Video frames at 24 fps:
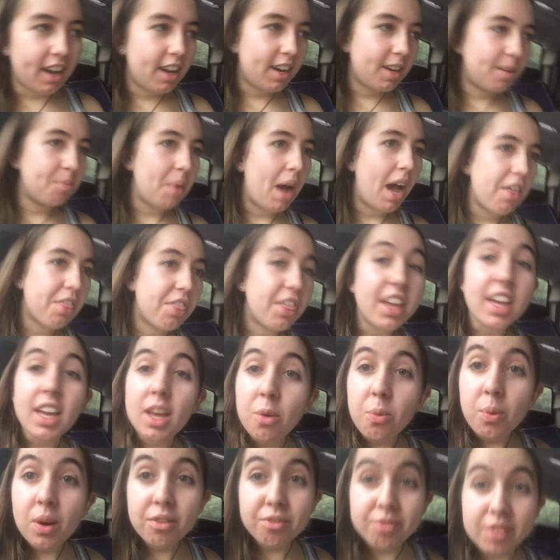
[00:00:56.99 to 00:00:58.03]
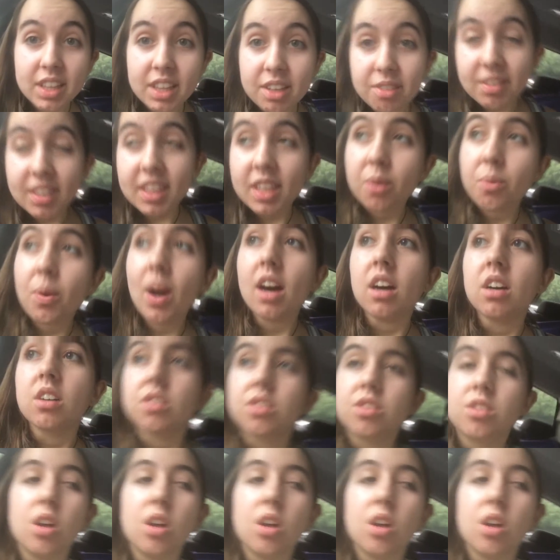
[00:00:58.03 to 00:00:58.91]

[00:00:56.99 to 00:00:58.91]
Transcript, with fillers: Um, I think it went really, really well.